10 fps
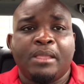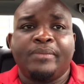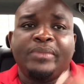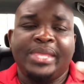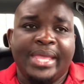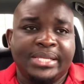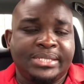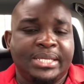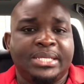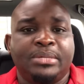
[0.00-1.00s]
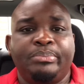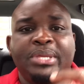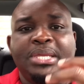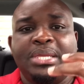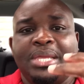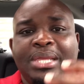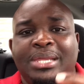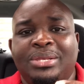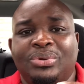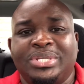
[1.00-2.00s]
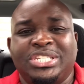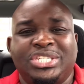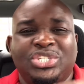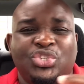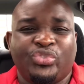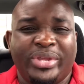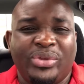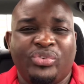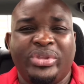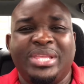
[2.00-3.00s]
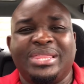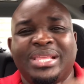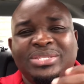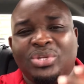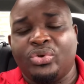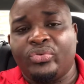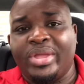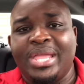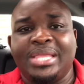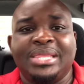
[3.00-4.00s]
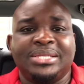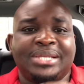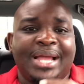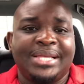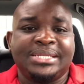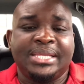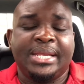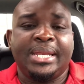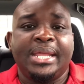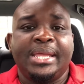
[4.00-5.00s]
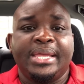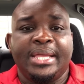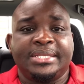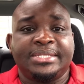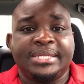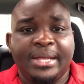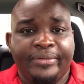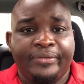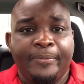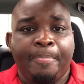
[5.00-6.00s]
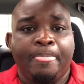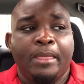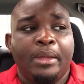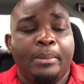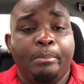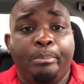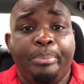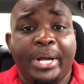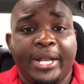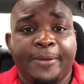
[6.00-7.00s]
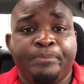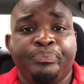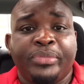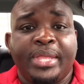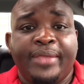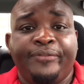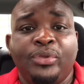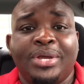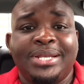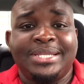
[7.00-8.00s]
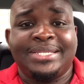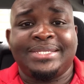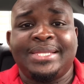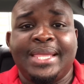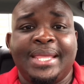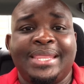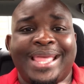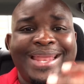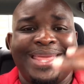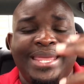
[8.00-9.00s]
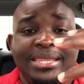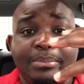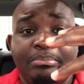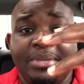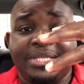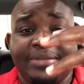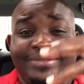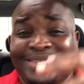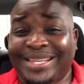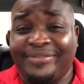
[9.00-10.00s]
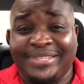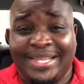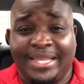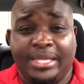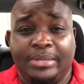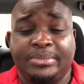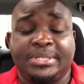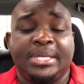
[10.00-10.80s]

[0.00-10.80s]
yes, it could be, it's dreary, things are gray, things are isolated, it's tough. But if you understand that in the midst of tough times,